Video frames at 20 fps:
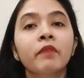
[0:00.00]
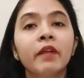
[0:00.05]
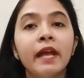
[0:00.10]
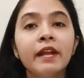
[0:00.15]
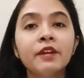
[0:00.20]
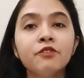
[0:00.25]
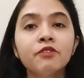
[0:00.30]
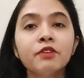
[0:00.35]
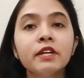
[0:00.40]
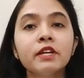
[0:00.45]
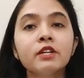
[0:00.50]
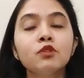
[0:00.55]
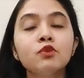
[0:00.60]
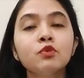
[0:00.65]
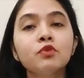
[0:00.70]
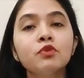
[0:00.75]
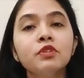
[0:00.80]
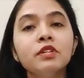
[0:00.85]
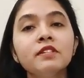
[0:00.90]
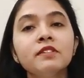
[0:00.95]
entering
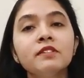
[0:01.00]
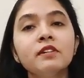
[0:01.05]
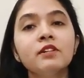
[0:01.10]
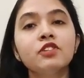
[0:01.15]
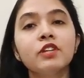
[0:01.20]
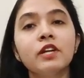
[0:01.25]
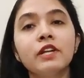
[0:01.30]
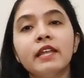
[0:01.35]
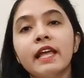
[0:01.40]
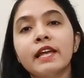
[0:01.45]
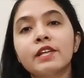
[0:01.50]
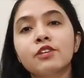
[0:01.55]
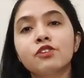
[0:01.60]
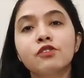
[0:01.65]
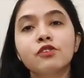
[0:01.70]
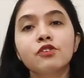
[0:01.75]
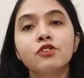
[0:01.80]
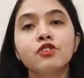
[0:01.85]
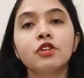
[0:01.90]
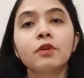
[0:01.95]
into research and
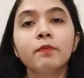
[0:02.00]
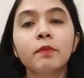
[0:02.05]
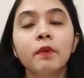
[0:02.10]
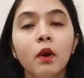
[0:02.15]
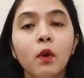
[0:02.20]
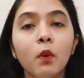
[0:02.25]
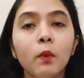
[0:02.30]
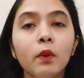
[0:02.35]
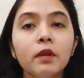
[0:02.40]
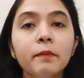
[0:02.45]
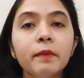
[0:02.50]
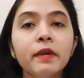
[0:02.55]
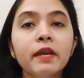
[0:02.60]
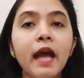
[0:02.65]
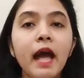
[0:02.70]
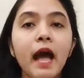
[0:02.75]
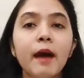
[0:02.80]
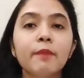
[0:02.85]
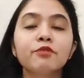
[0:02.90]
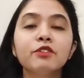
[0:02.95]
lecturership will
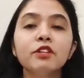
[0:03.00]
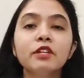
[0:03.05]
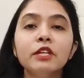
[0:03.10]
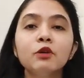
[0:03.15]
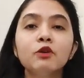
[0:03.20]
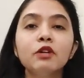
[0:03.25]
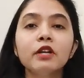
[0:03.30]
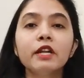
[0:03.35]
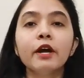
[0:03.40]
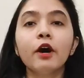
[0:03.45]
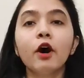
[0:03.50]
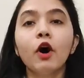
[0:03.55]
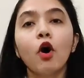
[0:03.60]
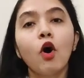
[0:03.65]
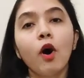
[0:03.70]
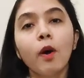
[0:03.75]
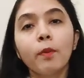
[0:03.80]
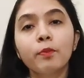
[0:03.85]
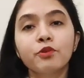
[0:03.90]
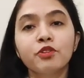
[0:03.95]
be absolutely an
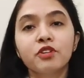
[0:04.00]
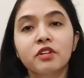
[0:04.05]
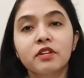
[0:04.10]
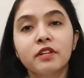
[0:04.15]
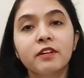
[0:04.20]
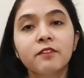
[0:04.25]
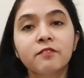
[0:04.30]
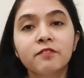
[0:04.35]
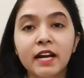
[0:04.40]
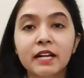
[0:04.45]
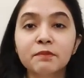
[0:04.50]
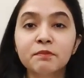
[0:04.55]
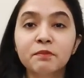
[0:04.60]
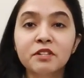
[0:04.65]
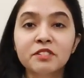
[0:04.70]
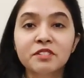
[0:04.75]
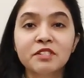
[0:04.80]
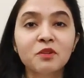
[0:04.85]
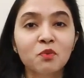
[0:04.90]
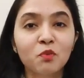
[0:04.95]
option if that
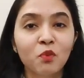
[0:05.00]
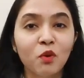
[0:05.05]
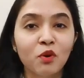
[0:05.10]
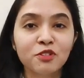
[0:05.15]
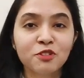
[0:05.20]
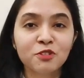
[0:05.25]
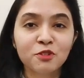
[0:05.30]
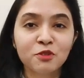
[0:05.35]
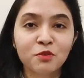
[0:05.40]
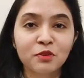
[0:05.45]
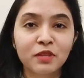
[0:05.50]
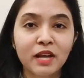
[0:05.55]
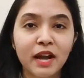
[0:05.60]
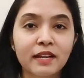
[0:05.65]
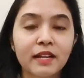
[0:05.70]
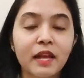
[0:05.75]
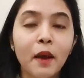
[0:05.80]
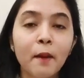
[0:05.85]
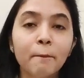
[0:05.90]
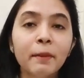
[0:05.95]
person wants to do that.
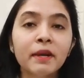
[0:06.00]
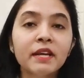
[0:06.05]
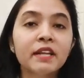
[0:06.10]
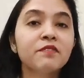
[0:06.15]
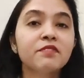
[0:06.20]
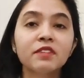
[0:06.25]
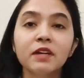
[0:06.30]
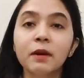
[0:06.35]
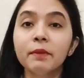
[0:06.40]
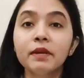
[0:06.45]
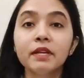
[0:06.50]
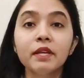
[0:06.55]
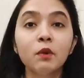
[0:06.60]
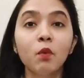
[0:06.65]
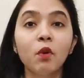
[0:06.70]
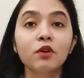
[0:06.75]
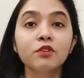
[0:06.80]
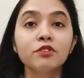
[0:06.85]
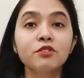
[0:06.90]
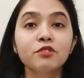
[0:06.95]
But if somebody
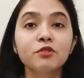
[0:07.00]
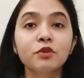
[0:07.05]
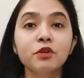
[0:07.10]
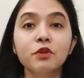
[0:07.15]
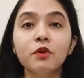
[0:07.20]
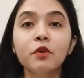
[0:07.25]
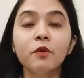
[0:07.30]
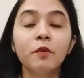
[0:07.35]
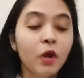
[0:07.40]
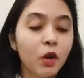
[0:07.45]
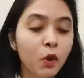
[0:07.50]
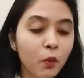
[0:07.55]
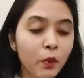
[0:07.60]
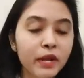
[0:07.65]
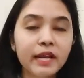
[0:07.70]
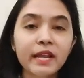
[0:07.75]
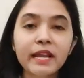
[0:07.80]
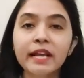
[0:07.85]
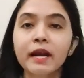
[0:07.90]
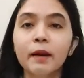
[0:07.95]
wants to
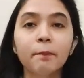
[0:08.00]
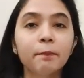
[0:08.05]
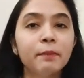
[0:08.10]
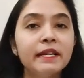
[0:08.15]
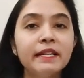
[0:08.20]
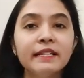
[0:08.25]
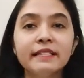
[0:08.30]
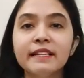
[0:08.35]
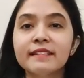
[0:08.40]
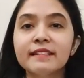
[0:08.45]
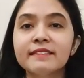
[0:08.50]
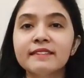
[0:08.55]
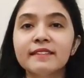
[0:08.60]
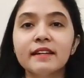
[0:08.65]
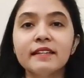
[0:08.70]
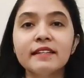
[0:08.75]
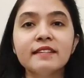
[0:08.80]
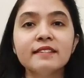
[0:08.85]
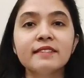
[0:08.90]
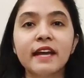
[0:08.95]
quickly complete their
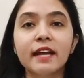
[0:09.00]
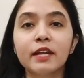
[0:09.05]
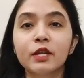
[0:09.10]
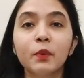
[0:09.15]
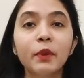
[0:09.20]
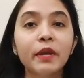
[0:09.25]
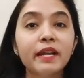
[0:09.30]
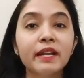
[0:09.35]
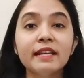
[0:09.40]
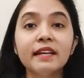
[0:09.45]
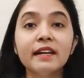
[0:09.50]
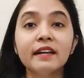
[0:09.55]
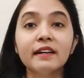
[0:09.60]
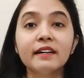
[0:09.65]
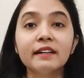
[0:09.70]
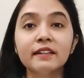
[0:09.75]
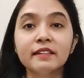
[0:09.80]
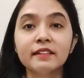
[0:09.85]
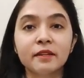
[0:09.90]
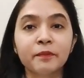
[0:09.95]
studies and quickly
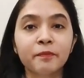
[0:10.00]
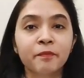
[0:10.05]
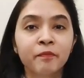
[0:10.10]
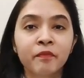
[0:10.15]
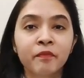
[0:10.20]
earn,